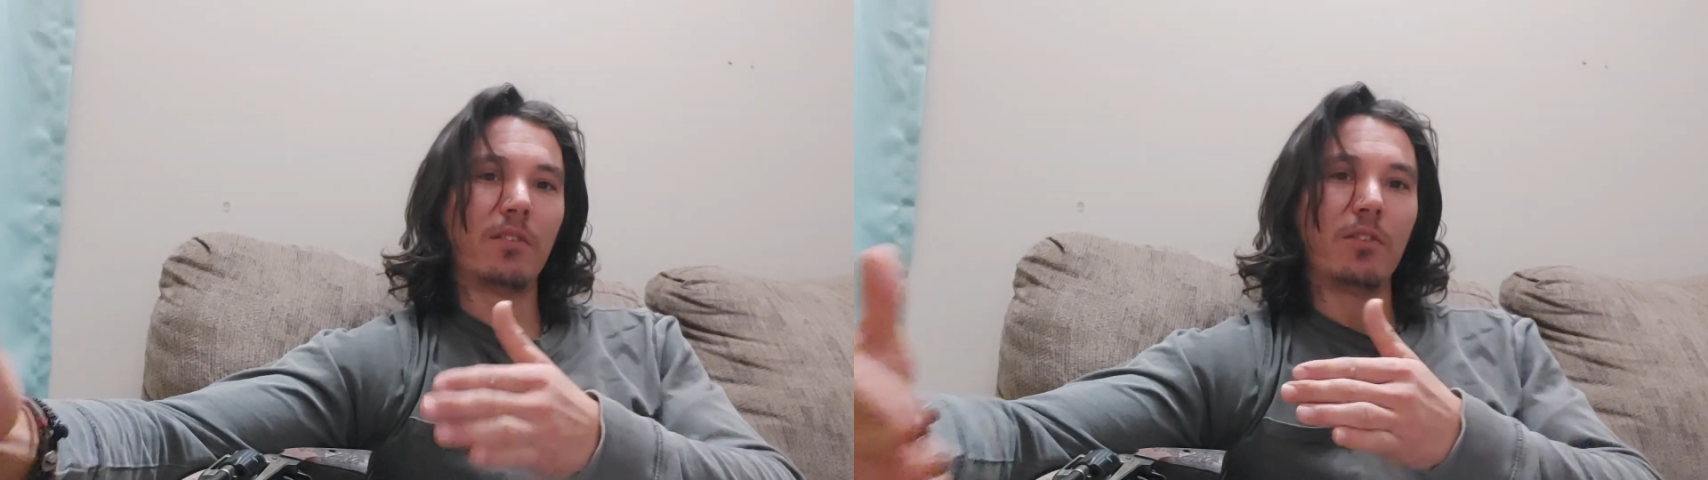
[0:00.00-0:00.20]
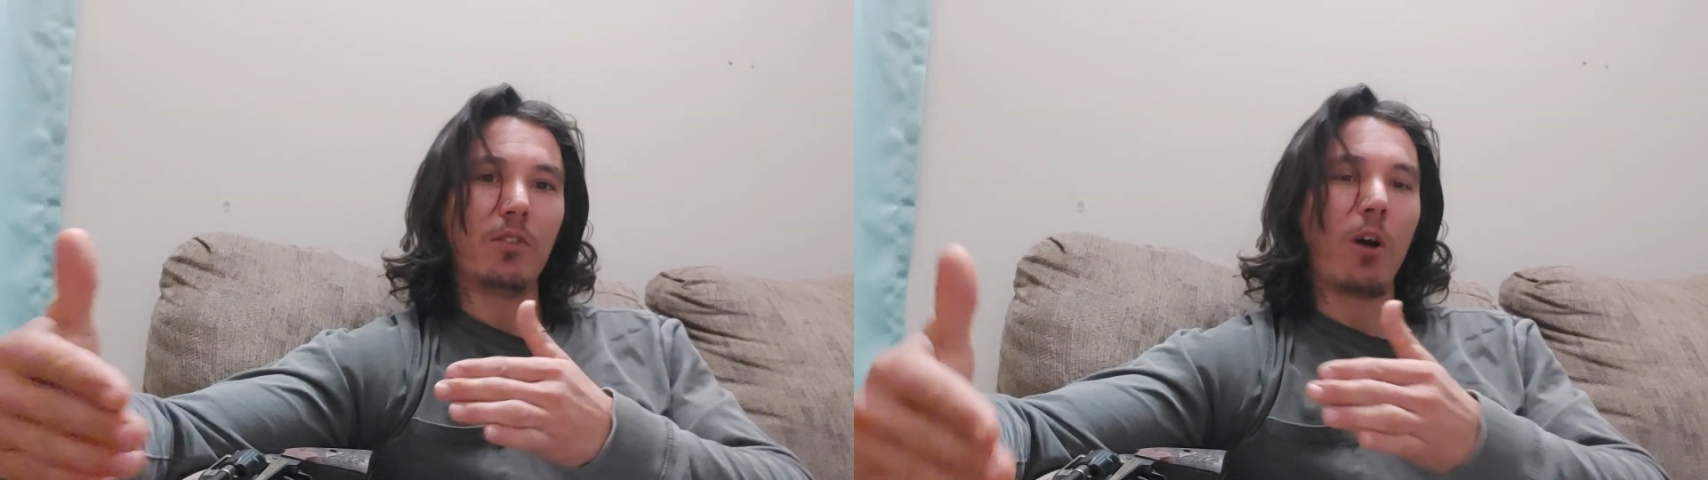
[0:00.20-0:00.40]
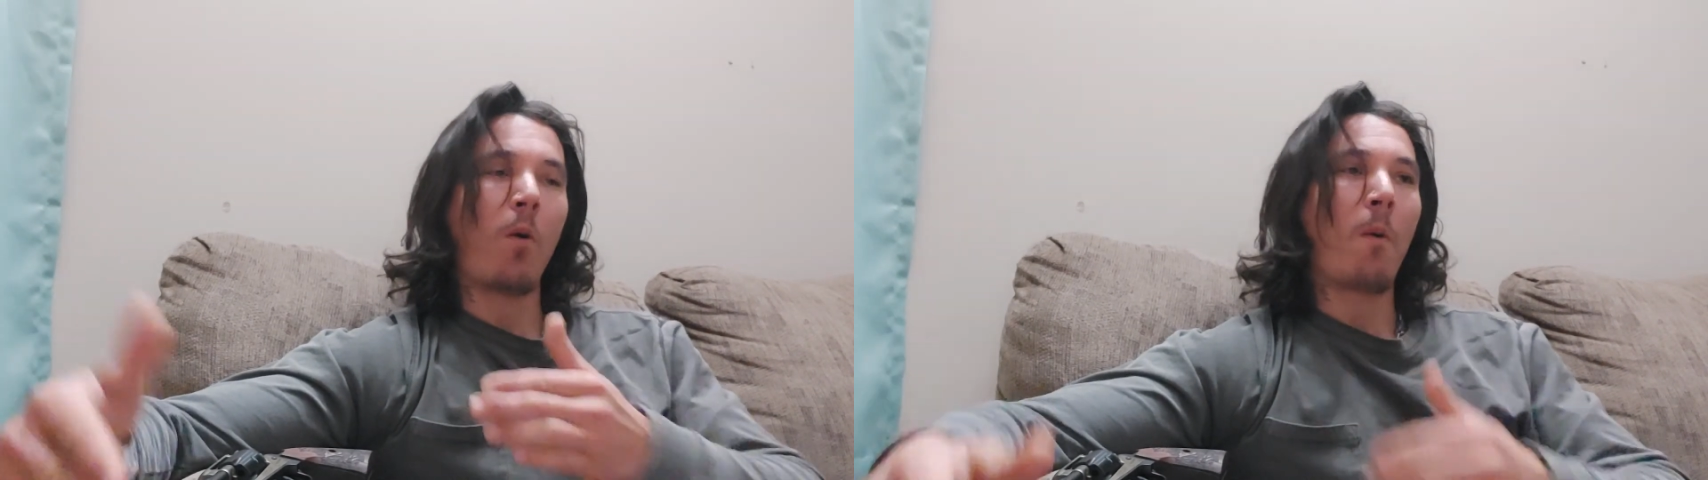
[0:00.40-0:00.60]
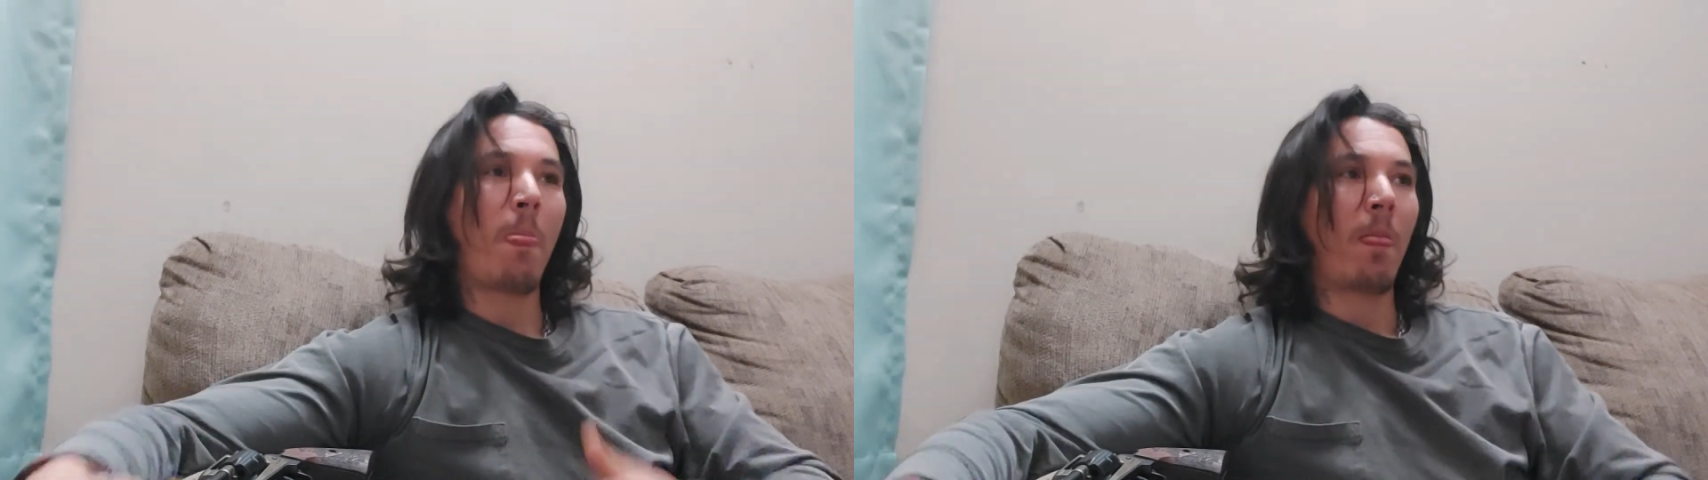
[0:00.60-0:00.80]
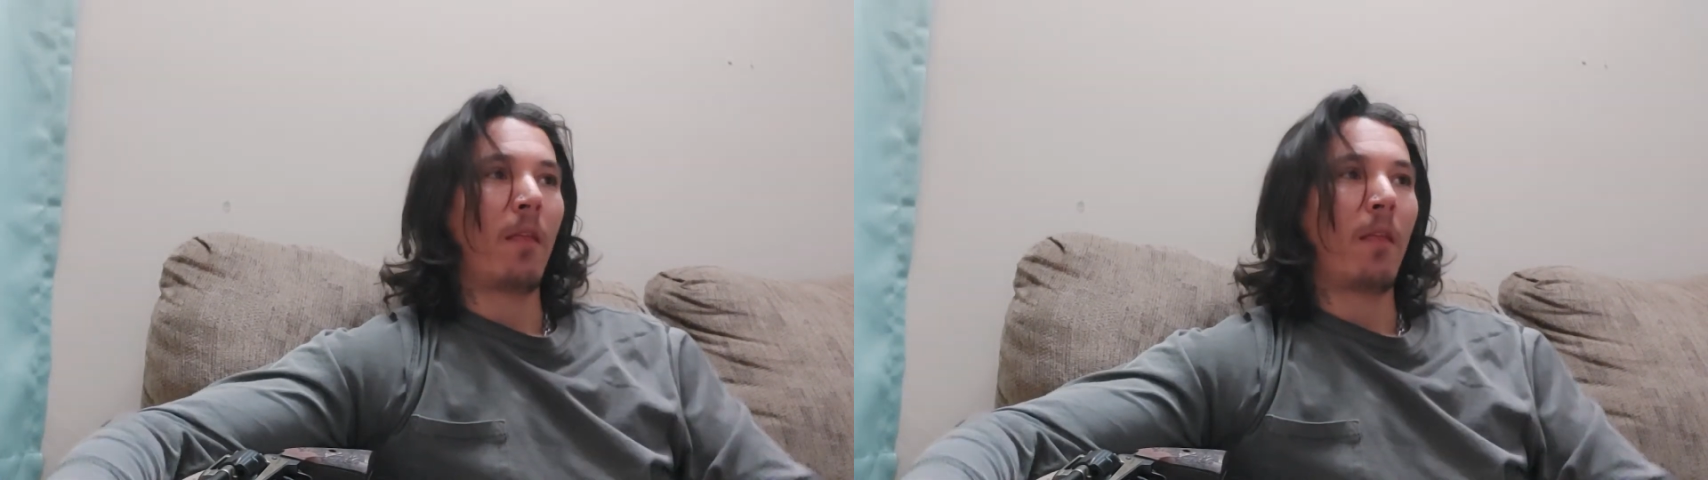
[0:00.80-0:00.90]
you know?